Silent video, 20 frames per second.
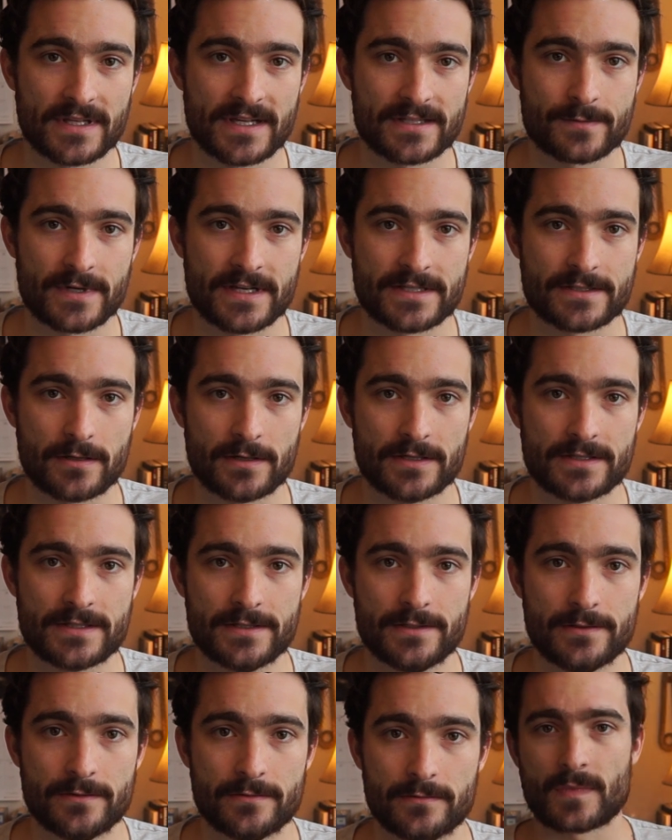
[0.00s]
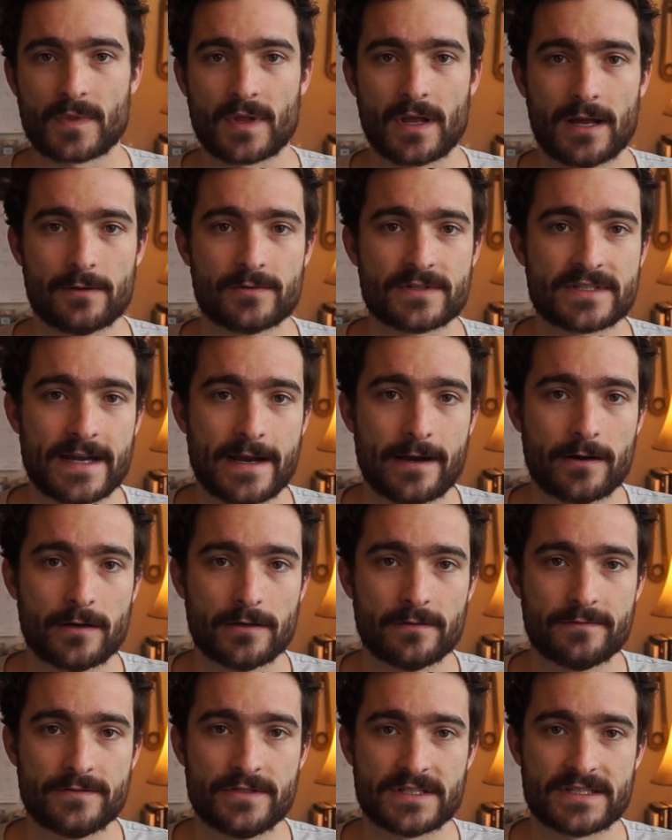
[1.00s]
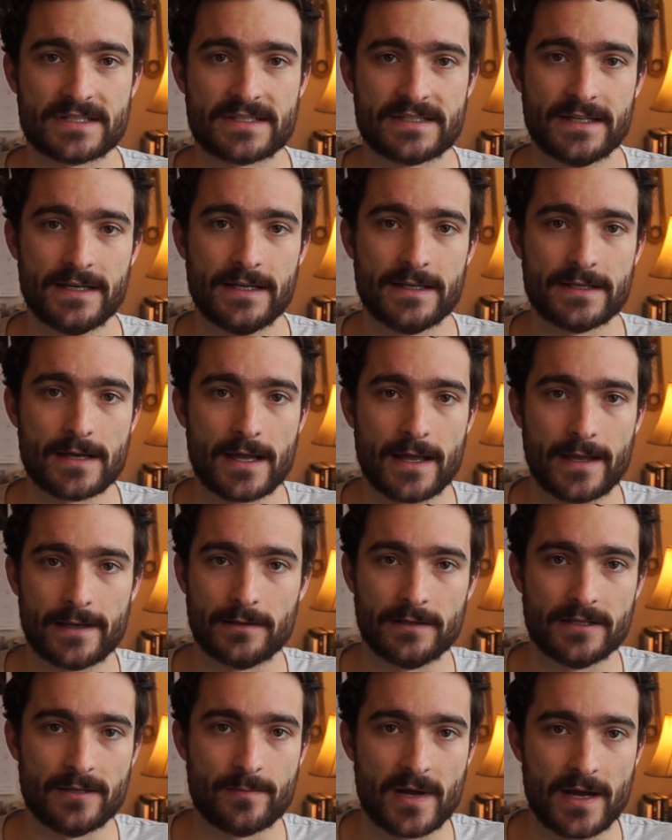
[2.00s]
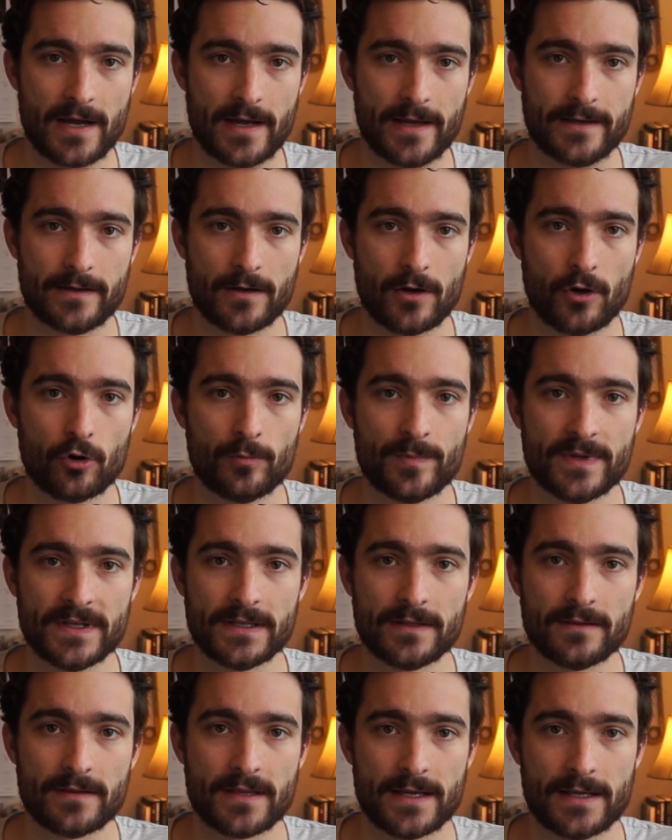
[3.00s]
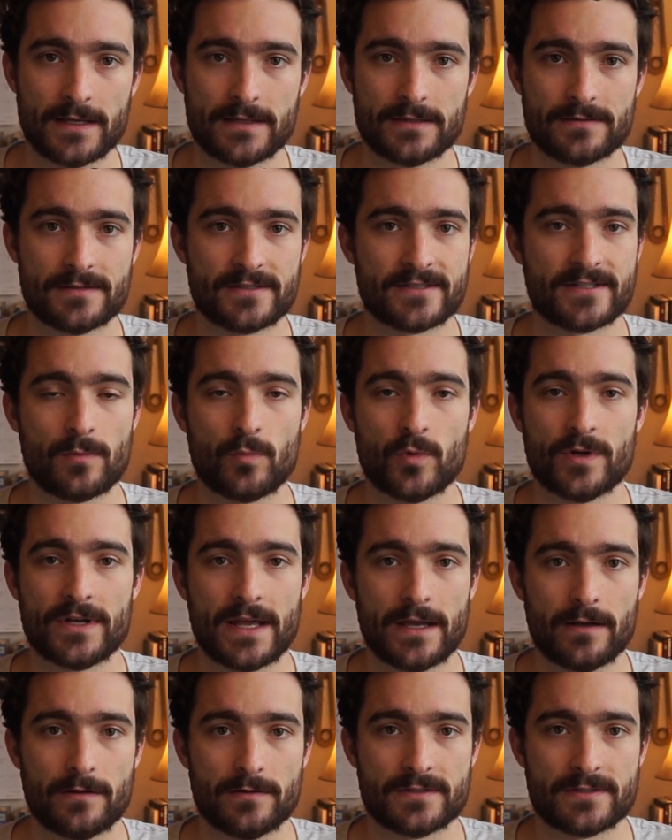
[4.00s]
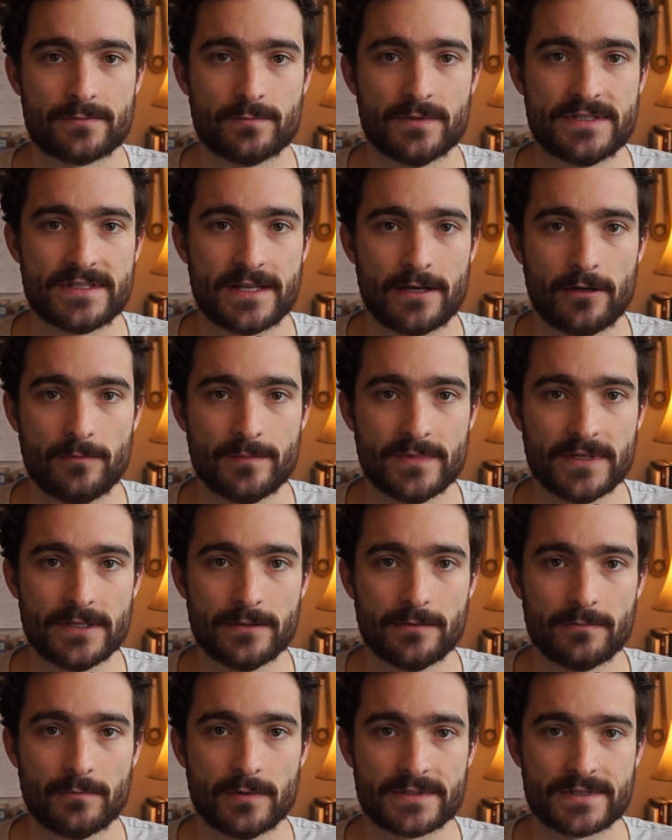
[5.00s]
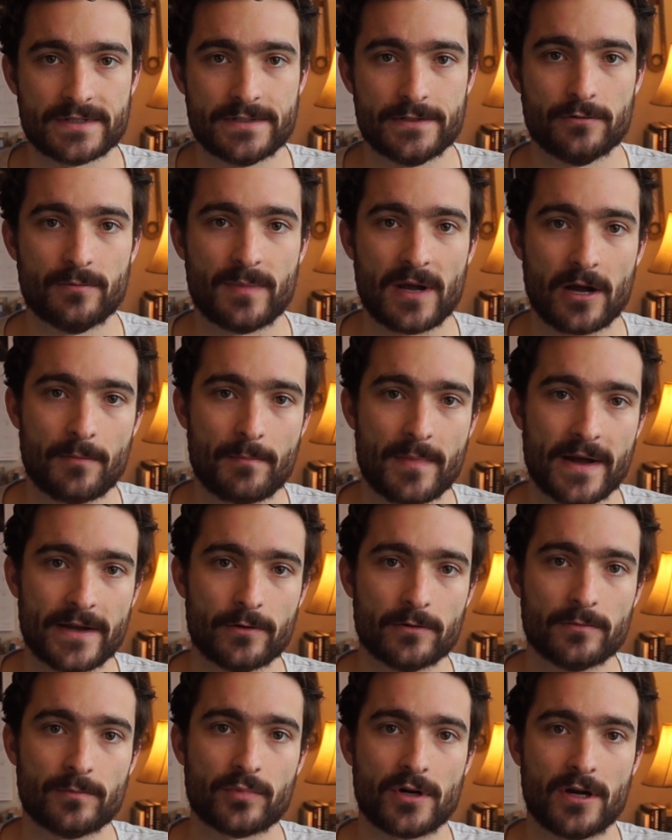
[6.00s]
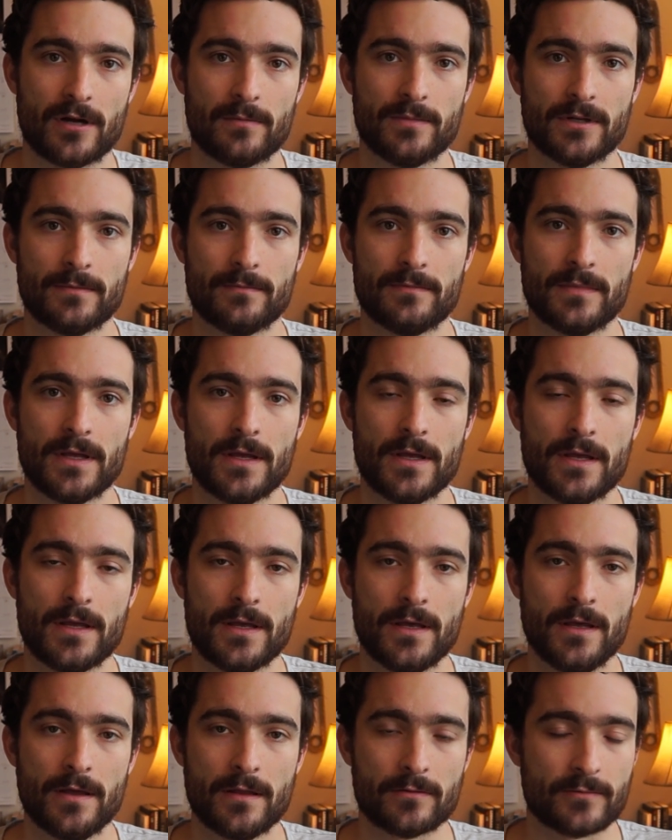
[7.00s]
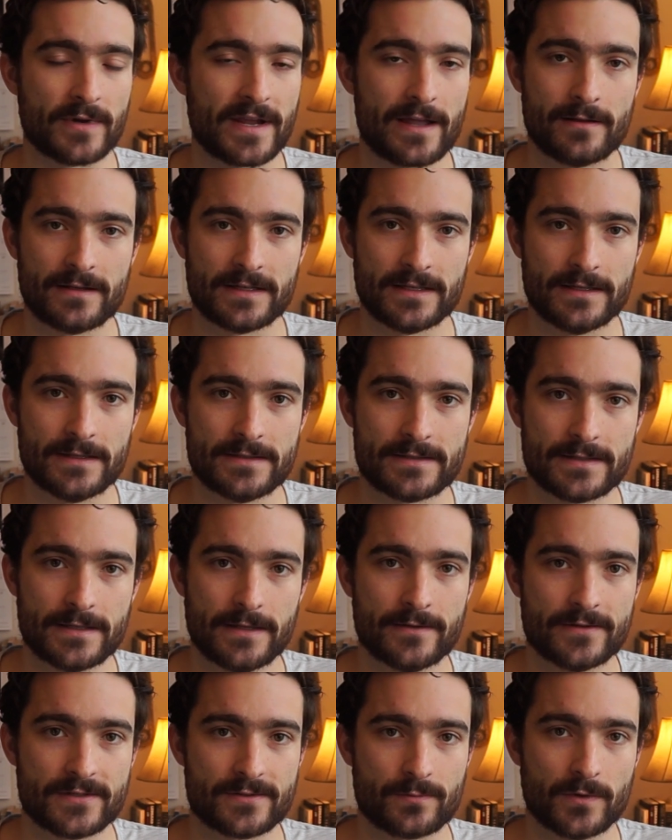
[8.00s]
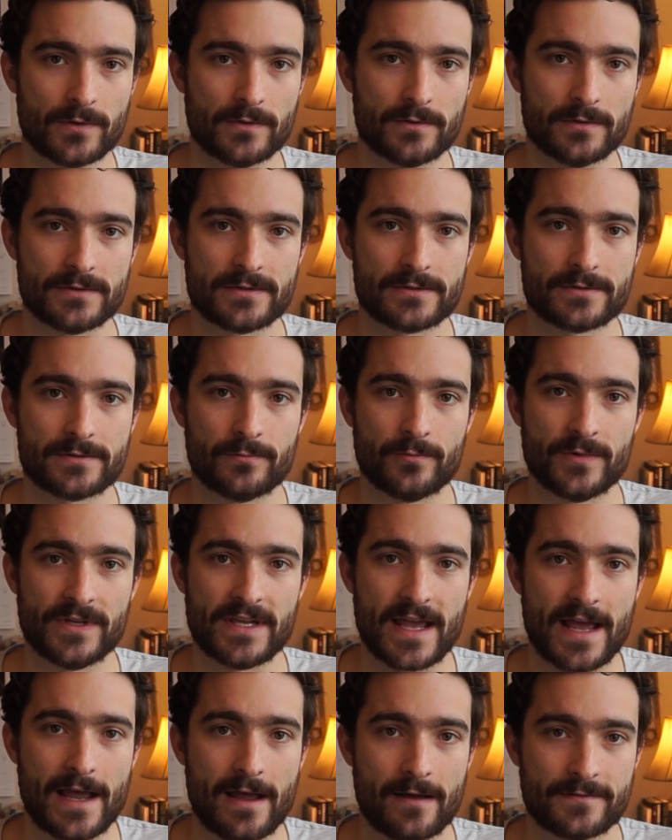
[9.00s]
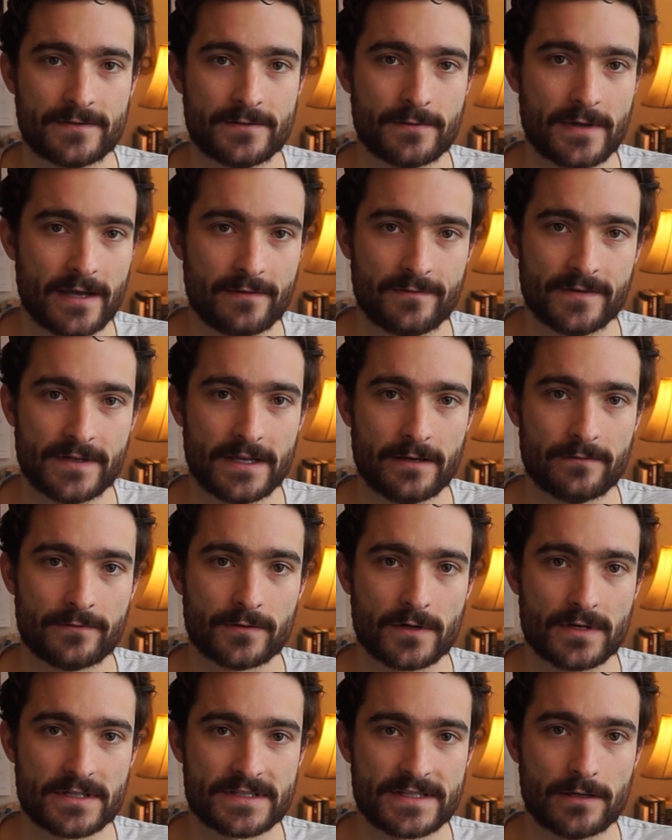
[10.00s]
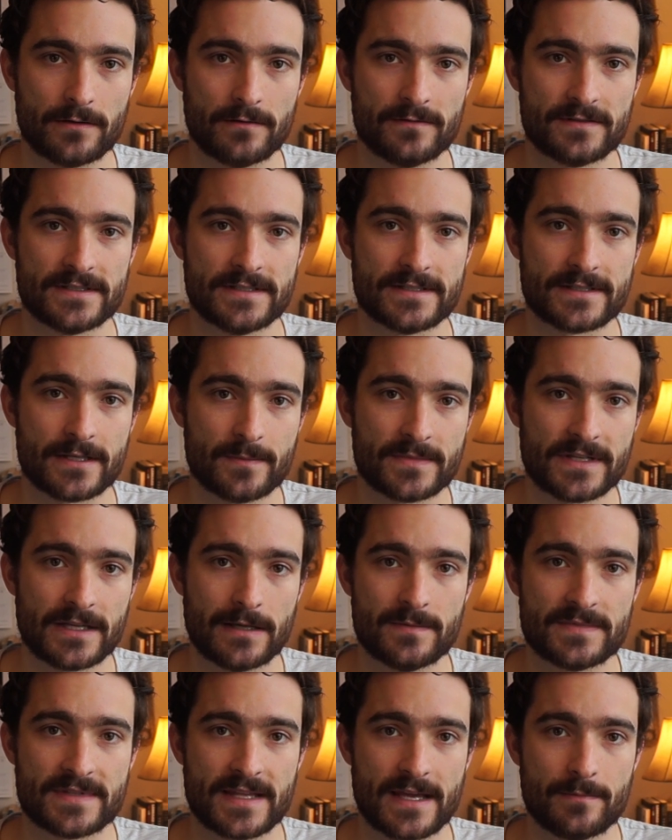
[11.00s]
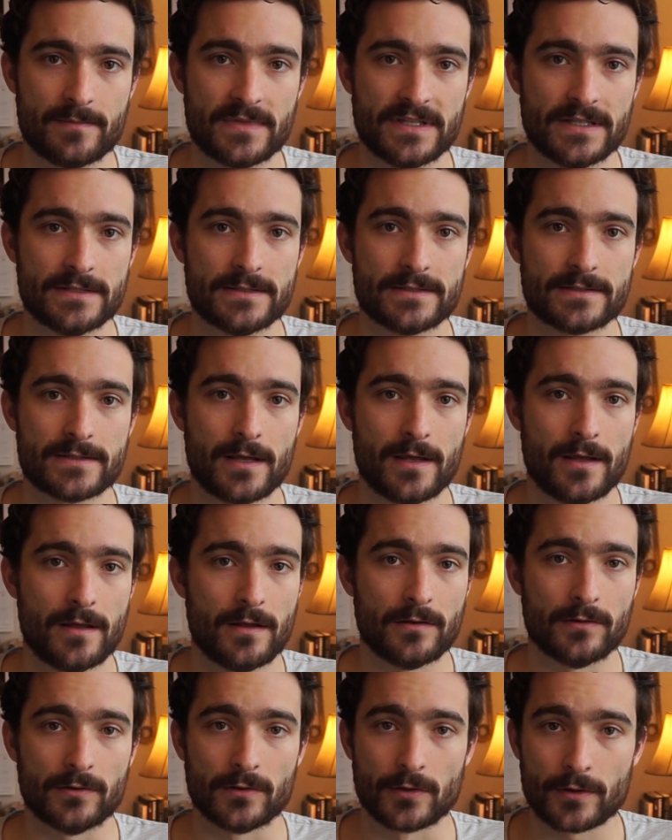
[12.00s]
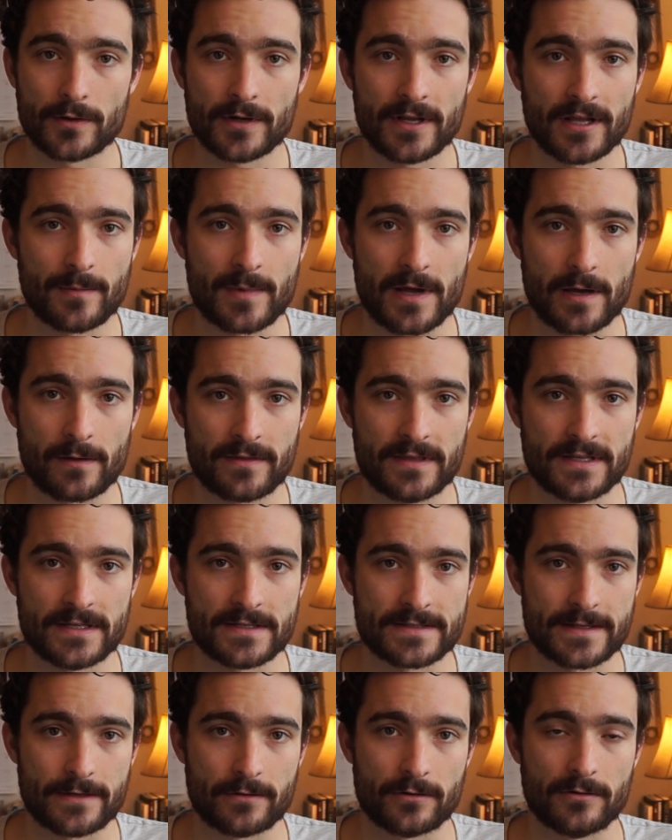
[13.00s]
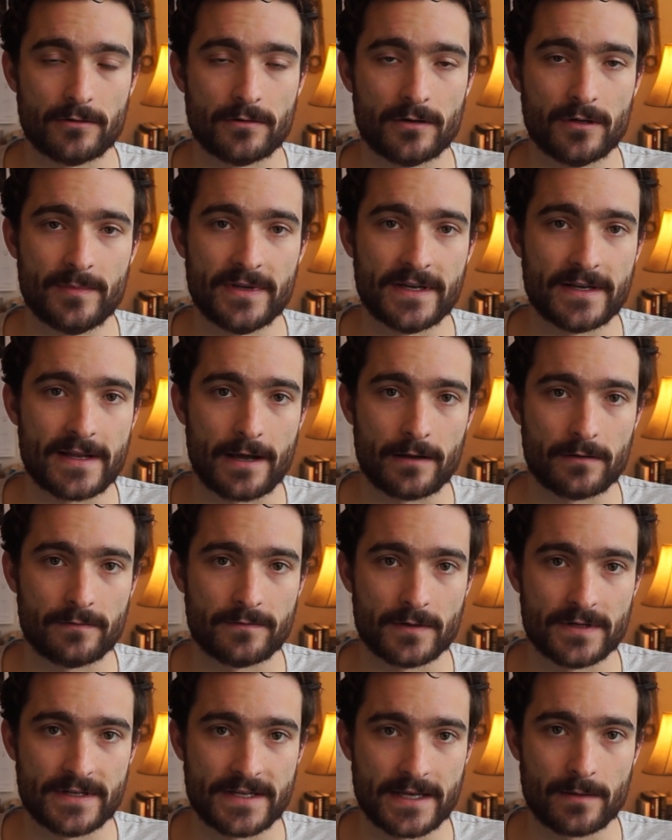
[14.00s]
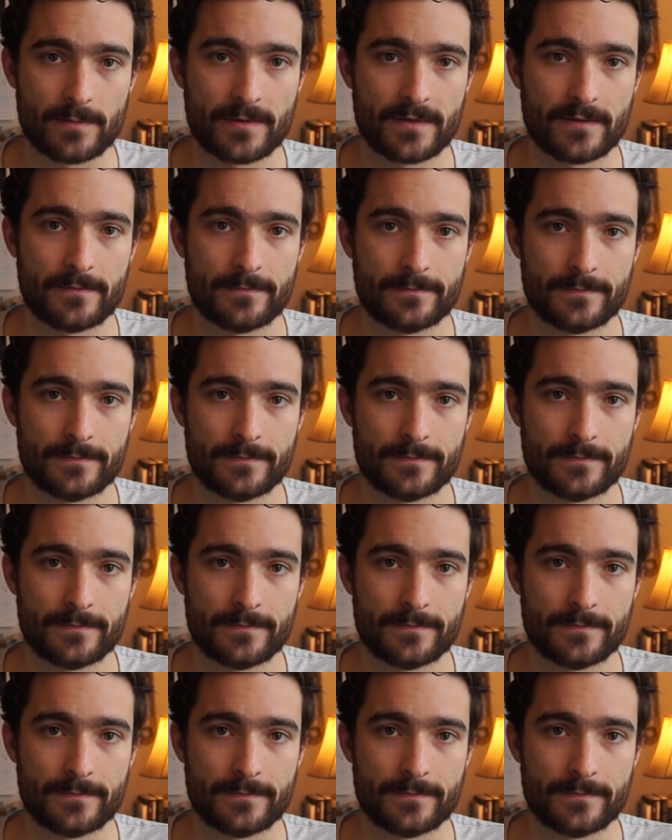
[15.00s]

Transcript: that's what I started to do. I was tired of just sitting idly by, hoping that someone else would tell me what to do about my own problem. The reality is, in this world, we have to advocate for ourselves, and sometimes that means learning about things that are a bit out of our depth.